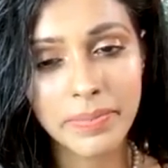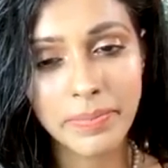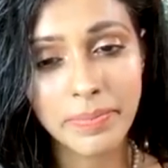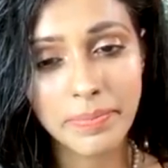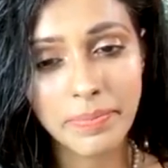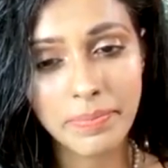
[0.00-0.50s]

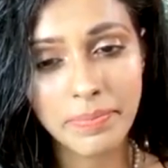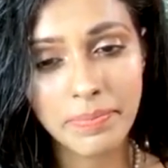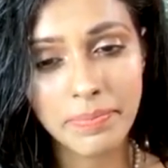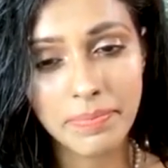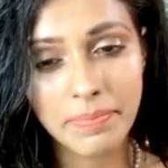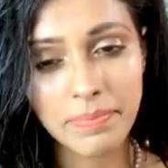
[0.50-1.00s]

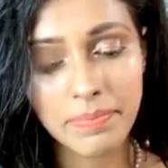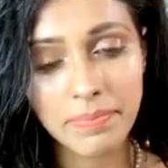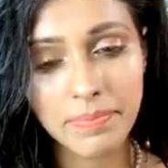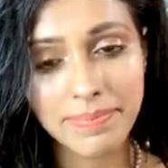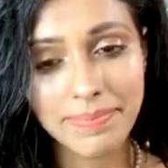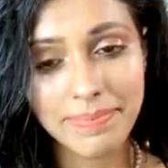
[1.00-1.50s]

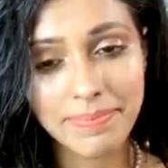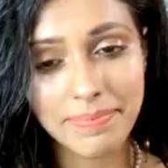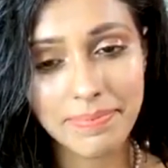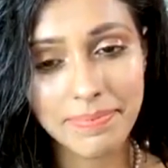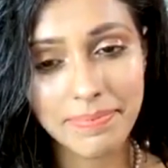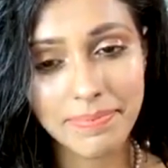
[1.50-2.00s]

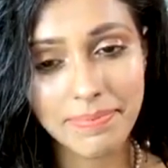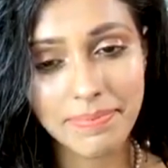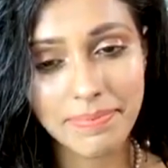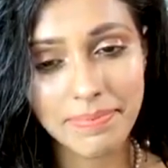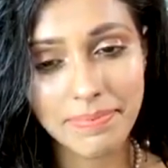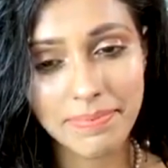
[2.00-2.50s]

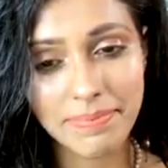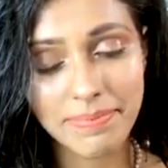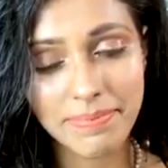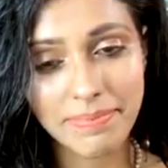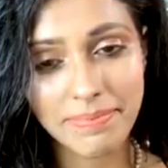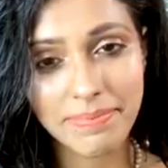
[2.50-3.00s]

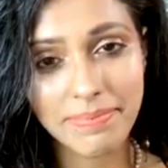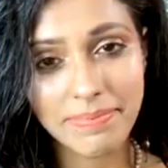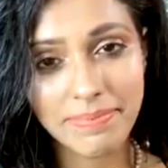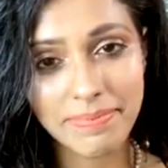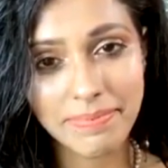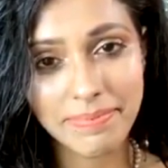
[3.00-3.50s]

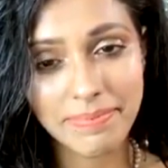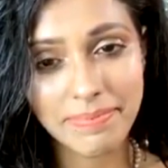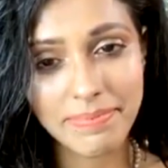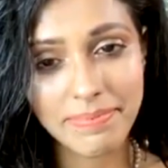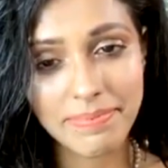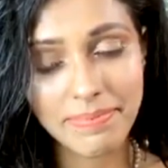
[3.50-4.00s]

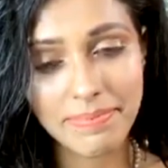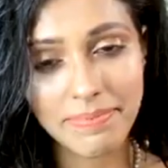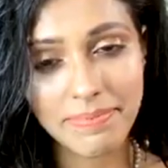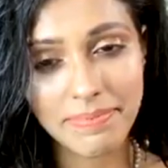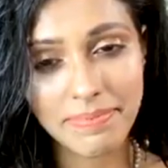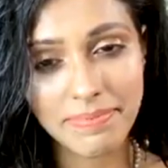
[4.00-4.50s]

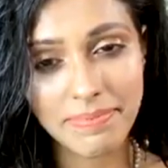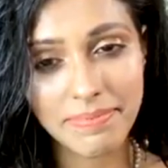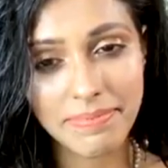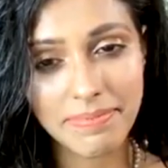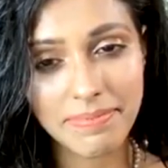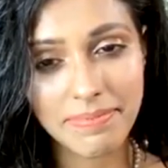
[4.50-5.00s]
The person shown says nothing.